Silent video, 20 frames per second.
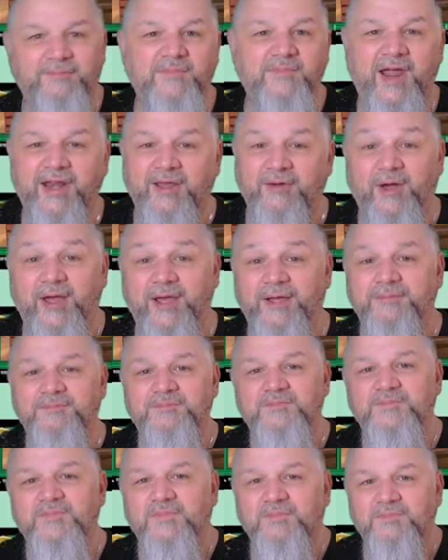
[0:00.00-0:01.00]
Anyway,
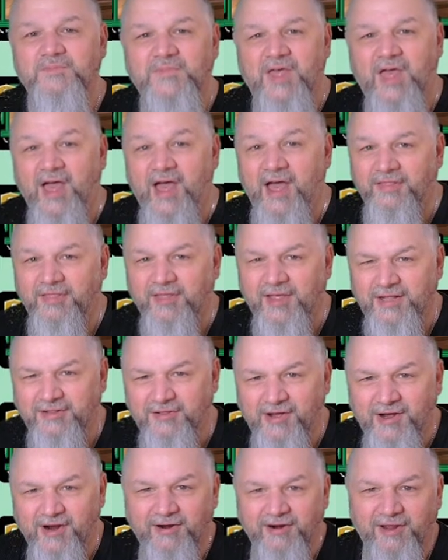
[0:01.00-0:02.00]
I've liked the
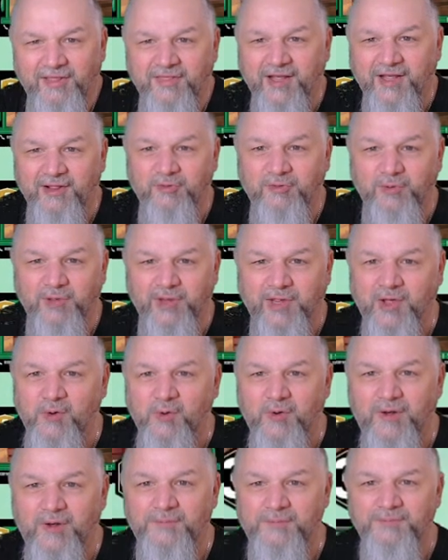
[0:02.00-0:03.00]
card. I think it's really cool.